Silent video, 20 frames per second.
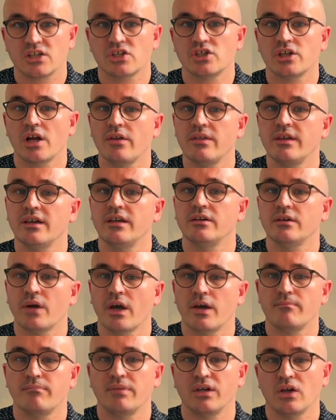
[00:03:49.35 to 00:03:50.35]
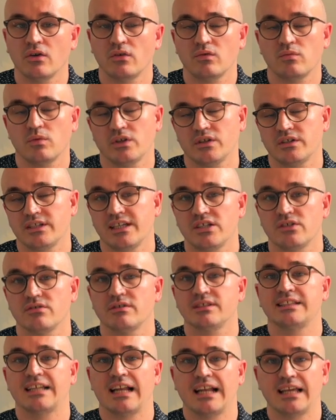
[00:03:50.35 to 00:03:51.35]
show that you're going beyond what your teacher
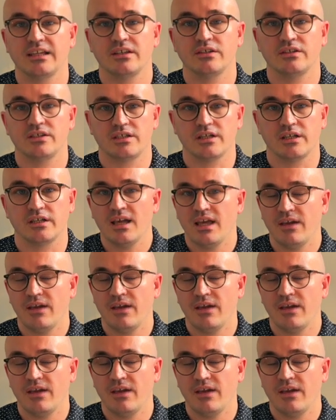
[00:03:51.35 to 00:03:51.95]
is telling you to do.